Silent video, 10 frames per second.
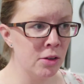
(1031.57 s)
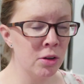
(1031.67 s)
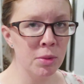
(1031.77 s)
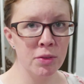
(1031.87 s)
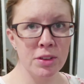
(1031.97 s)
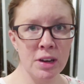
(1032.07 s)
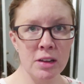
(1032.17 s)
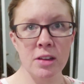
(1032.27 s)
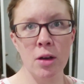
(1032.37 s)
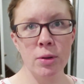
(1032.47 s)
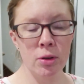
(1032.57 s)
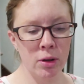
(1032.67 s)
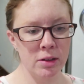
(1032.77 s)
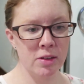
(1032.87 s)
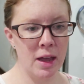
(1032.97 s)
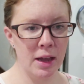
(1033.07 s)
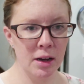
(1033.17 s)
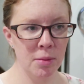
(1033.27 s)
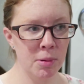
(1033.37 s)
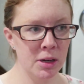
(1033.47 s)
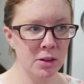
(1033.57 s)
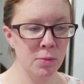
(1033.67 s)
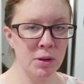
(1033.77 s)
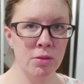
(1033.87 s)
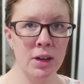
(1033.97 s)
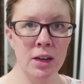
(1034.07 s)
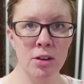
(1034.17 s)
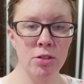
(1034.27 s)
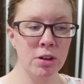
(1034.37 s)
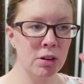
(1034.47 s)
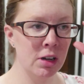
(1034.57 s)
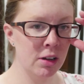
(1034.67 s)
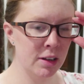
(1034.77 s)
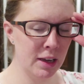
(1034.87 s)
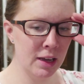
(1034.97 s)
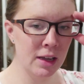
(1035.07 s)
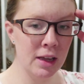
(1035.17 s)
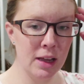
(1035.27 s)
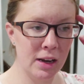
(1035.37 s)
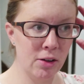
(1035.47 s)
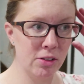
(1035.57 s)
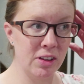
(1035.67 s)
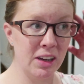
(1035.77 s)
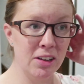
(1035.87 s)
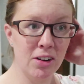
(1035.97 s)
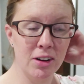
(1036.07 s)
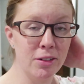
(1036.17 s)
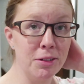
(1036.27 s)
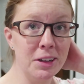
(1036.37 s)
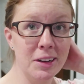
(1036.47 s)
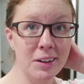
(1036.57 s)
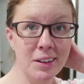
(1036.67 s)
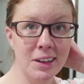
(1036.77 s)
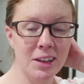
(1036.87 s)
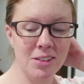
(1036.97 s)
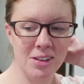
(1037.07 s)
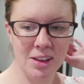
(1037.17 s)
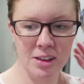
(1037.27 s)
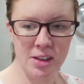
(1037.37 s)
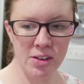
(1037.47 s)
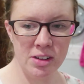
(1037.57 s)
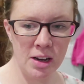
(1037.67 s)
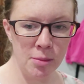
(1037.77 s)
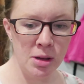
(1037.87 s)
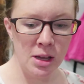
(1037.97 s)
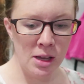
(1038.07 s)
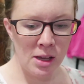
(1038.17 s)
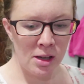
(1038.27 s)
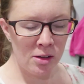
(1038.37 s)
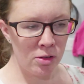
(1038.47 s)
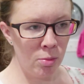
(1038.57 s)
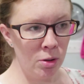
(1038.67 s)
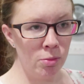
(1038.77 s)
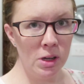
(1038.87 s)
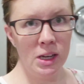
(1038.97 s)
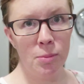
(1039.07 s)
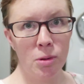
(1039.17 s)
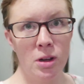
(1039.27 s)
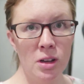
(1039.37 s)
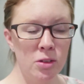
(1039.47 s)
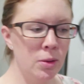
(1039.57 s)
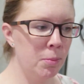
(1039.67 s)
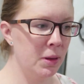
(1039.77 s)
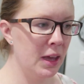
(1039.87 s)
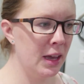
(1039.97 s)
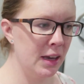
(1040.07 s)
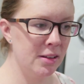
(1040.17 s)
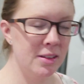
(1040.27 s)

Normally if it's nice out, we go outside, but it's been rainy, dreary all day, and now it's getting dark really early because of daylight savings time. So we'll read books, we'll play.